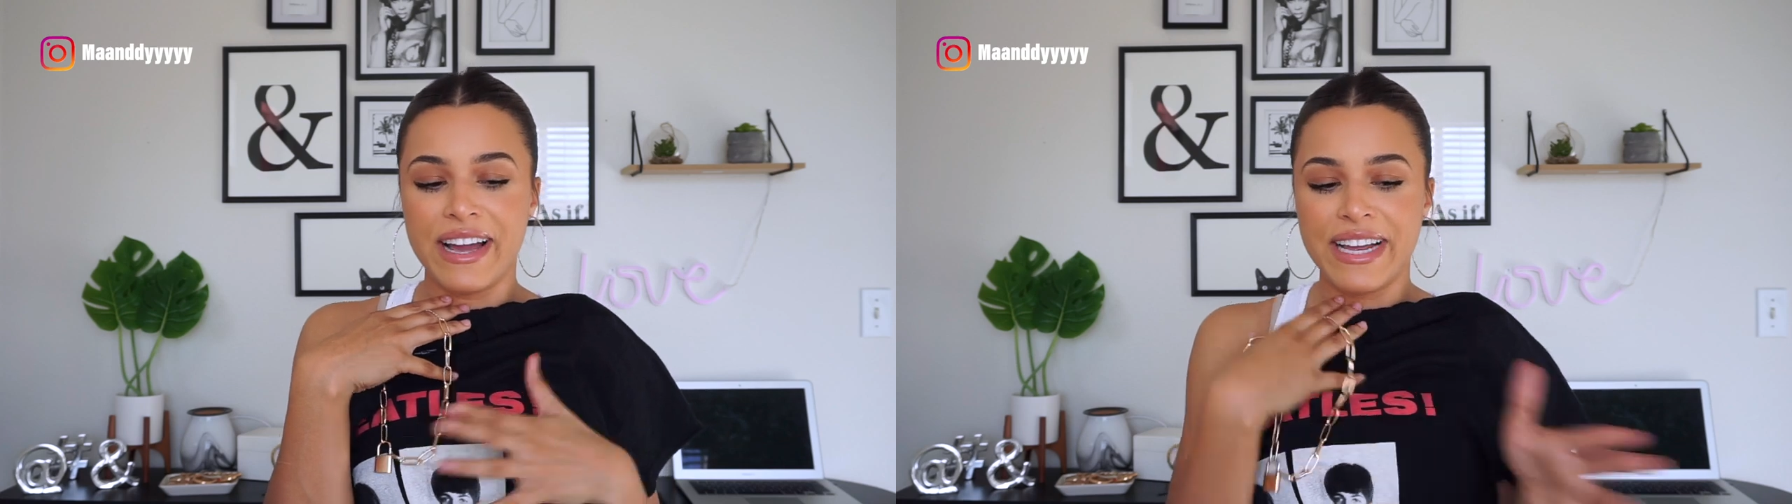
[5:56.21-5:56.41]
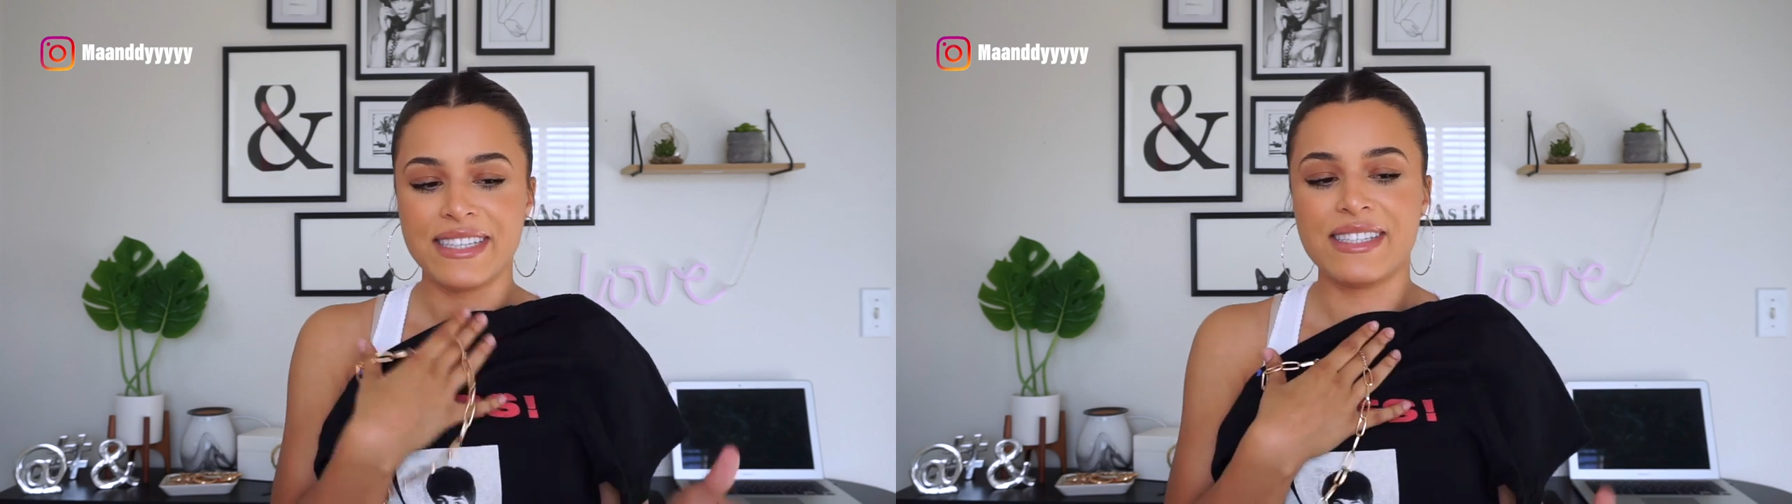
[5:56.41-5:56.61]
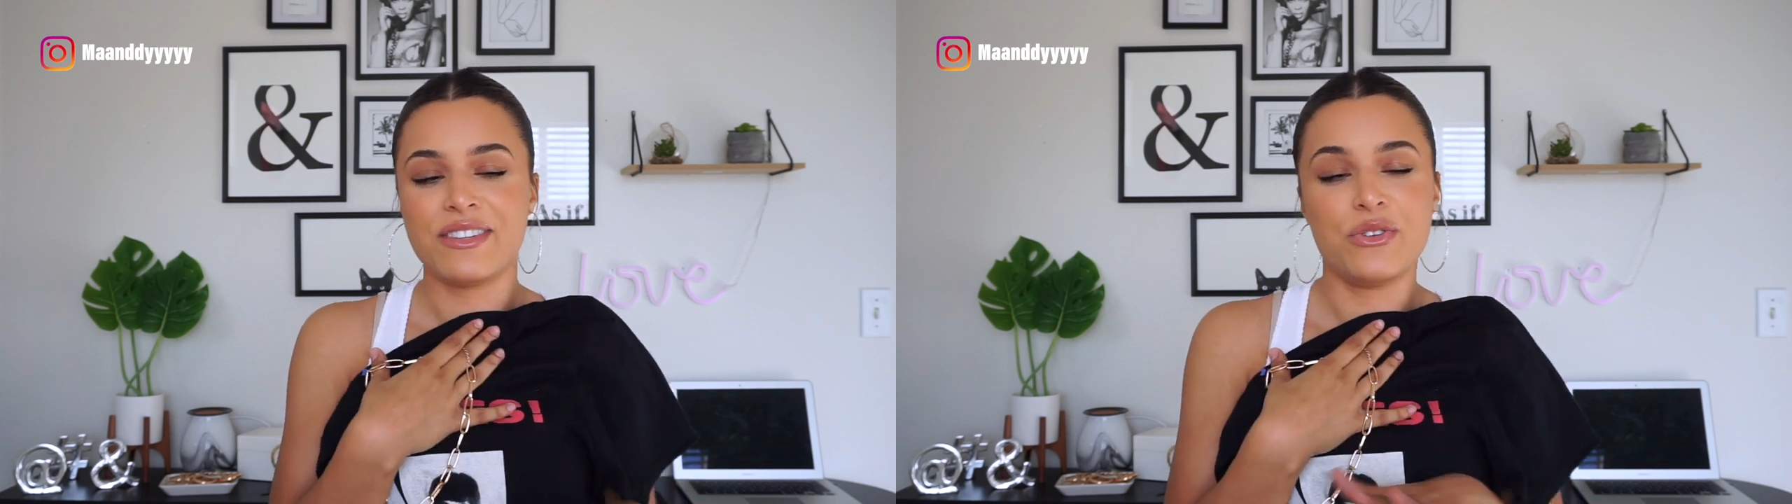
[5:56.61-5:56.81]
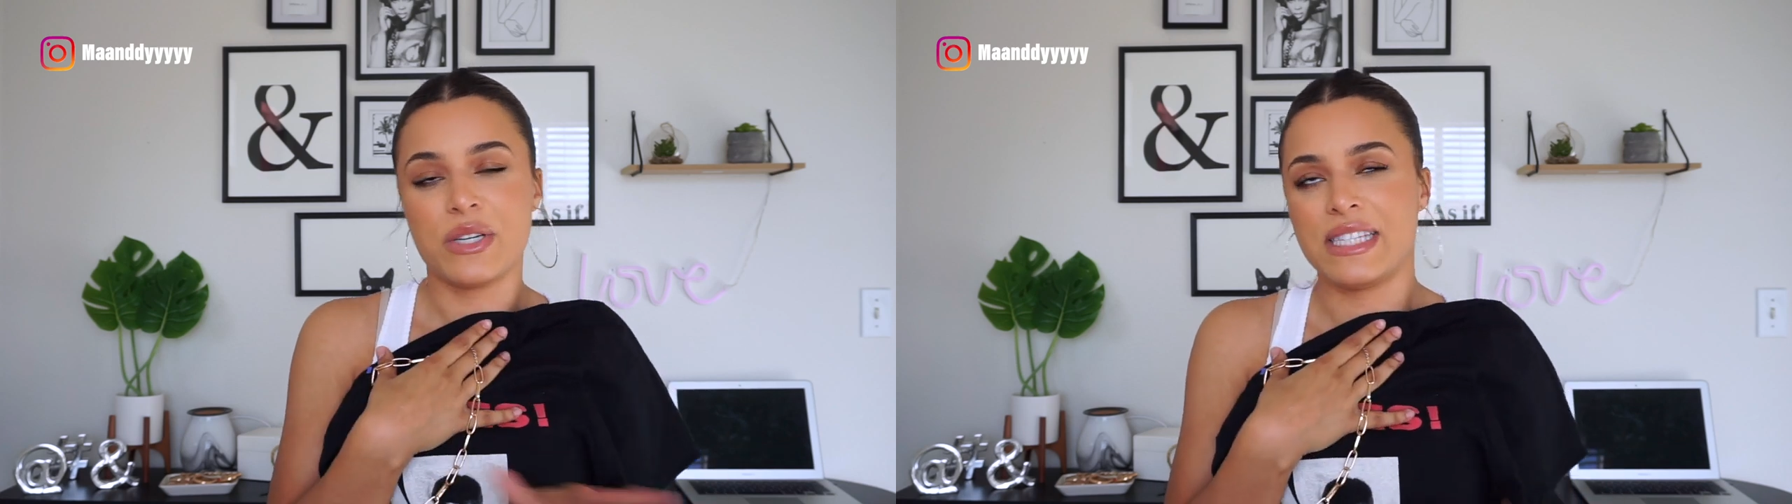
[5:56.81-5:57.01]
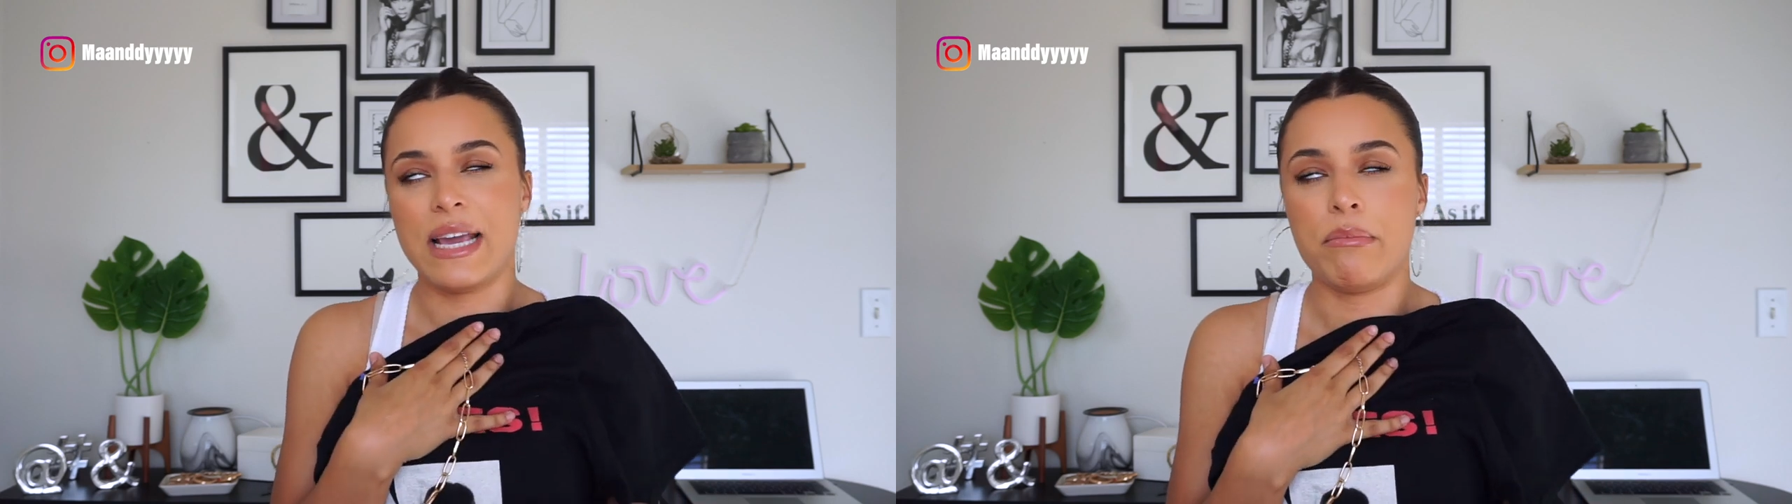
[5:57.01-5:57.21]
I guess you
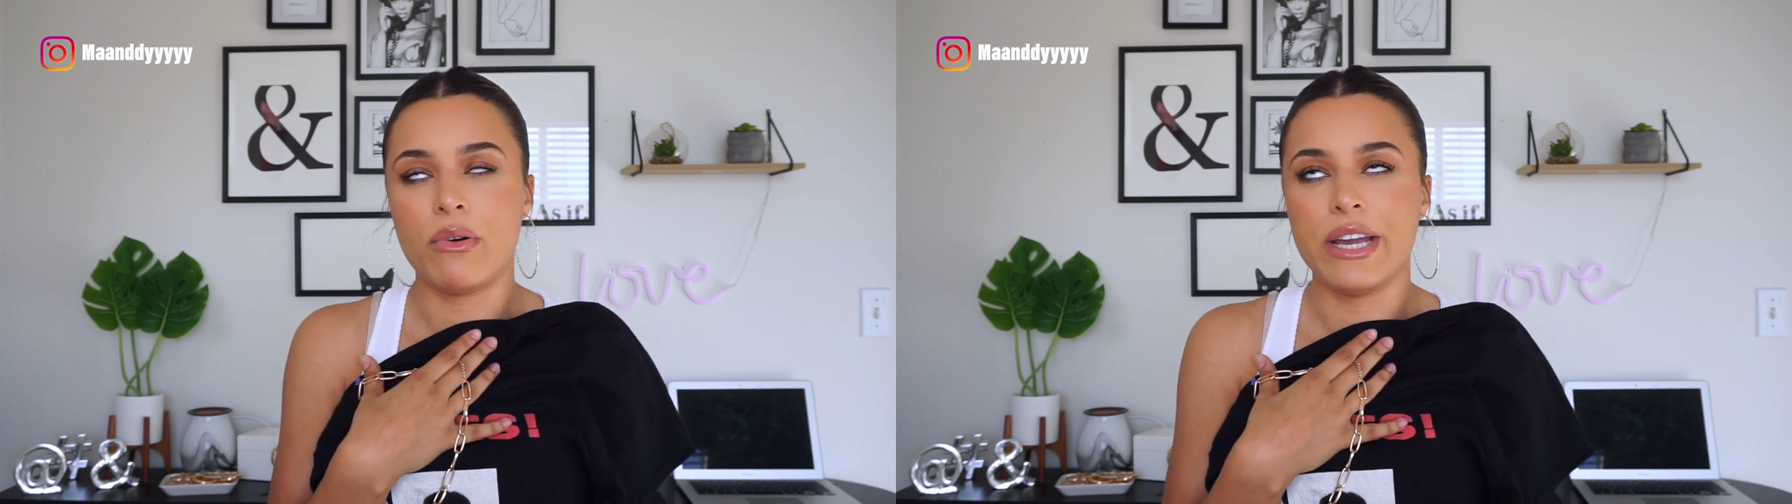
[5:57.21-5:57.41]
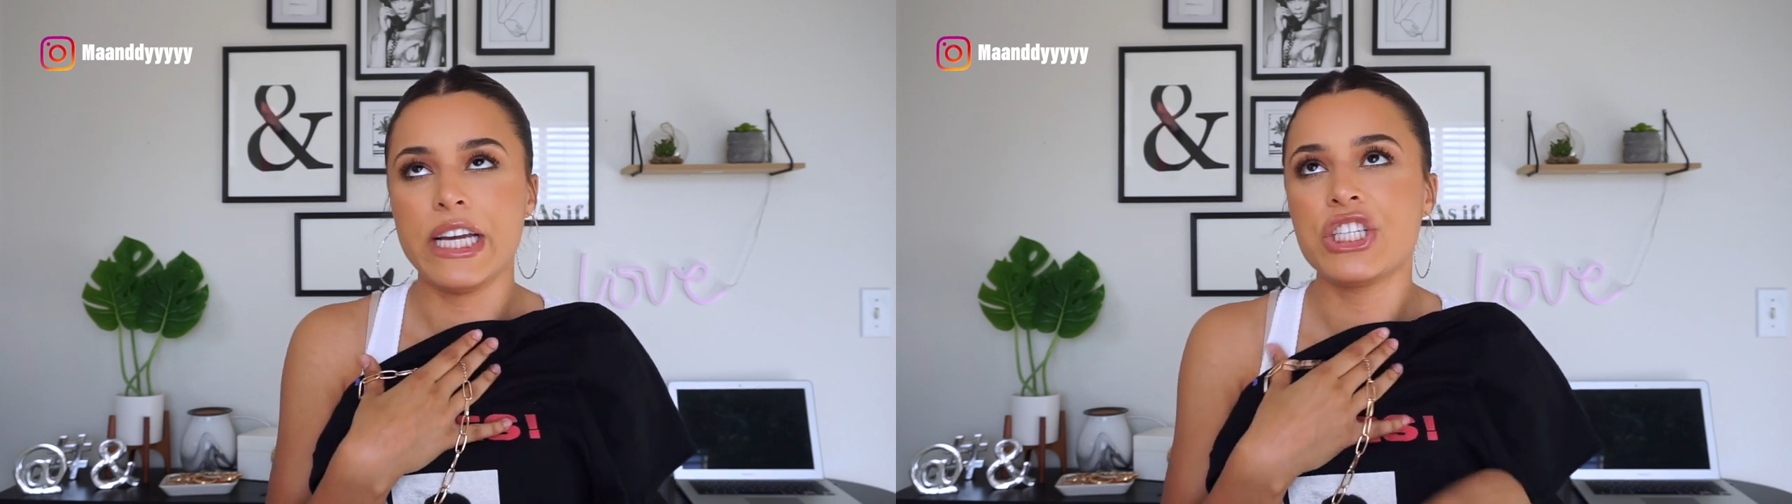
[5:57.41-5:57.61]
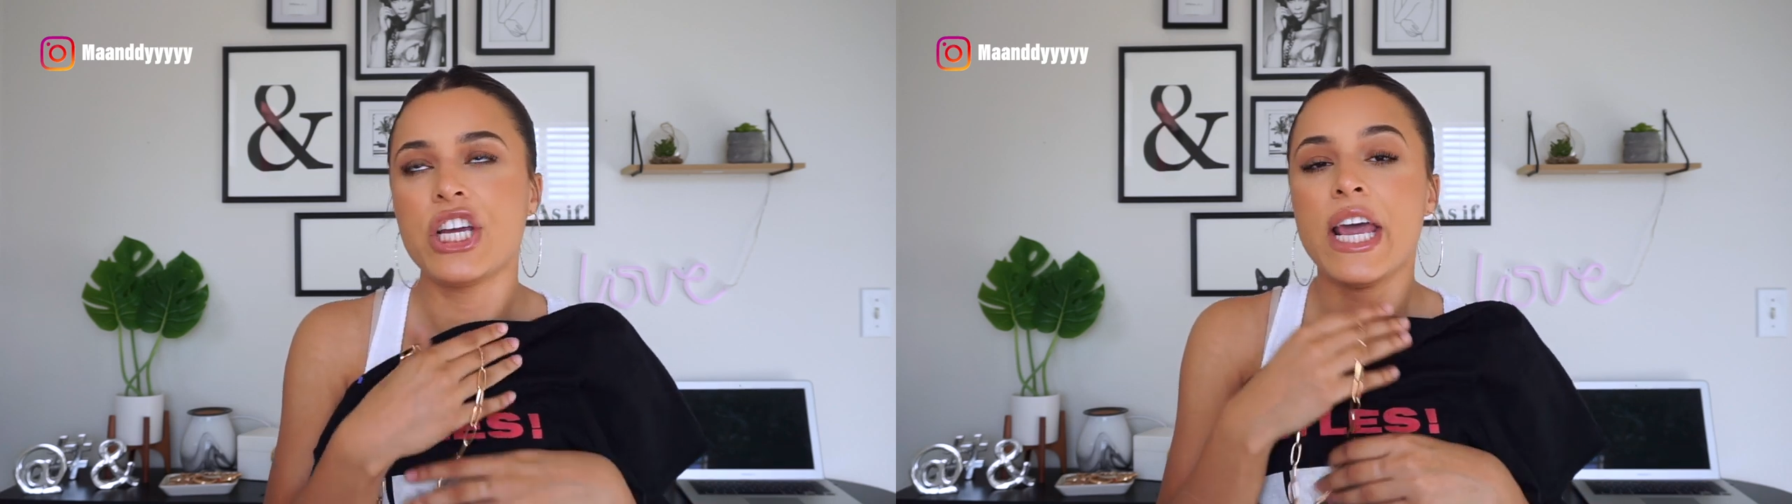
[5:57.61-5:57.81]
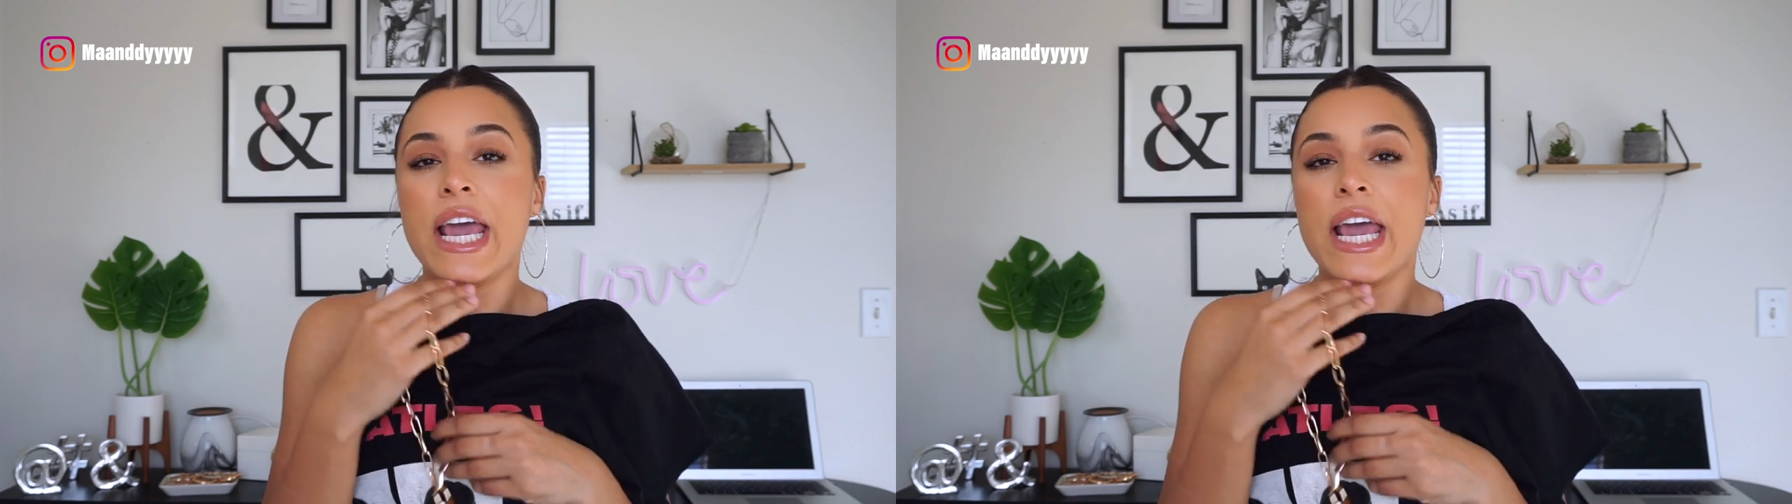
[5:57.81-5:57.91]
could say boyish.